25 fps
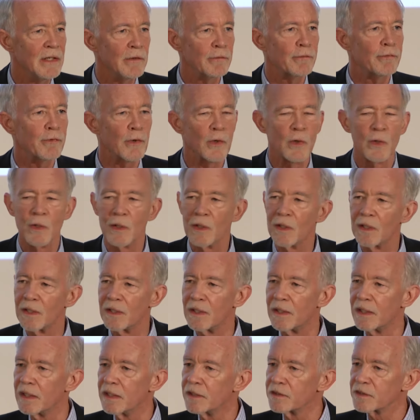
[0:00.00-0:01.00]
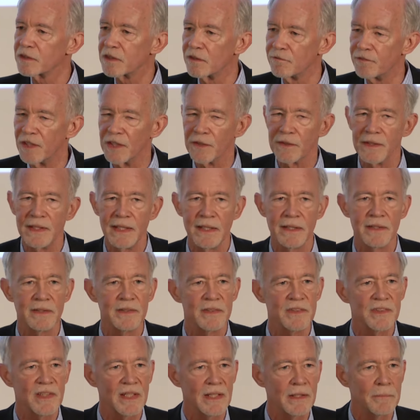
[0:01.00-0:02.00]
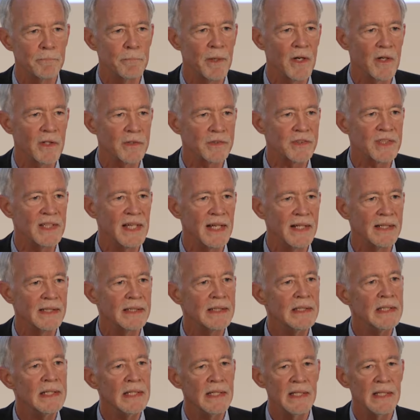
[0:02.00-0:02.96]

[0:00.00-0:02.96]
for civilians in Bosnia